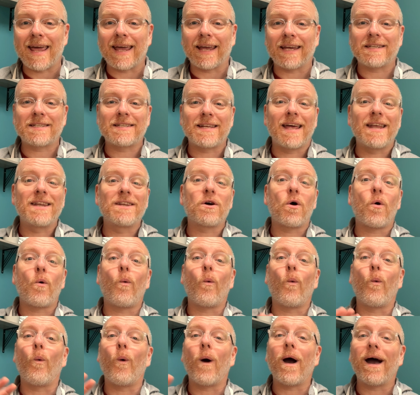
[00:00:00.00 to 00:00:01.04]
extend
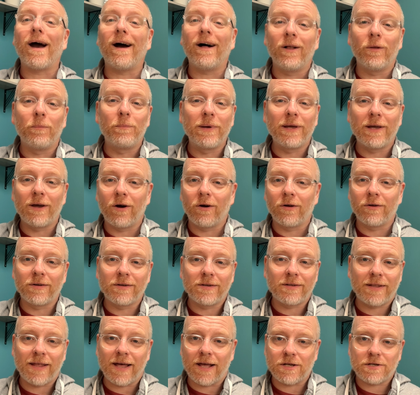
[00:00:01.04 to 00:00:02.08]
well beyond
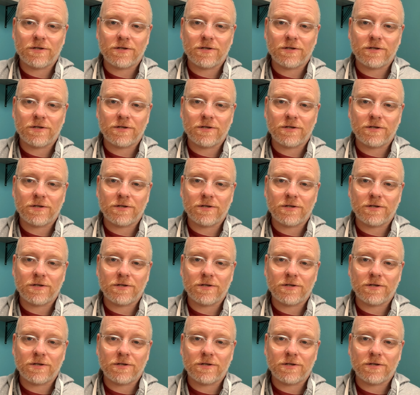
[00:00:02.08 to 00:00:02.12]
that